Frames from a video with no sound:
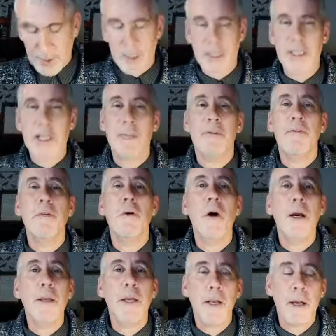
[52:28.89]
As I said
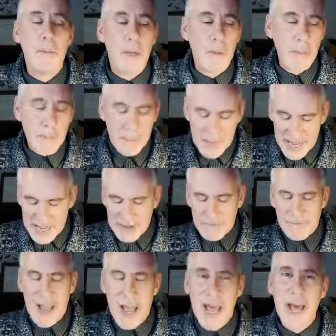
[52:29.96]
before, I'm, I'm a big
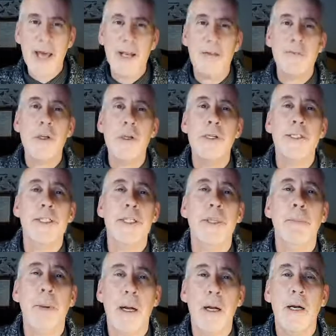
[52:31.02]
fan of using
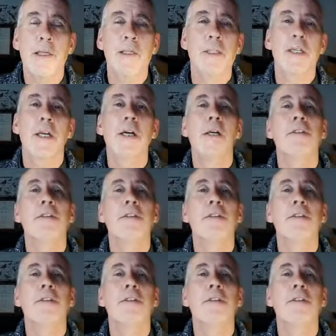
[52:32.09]
PARs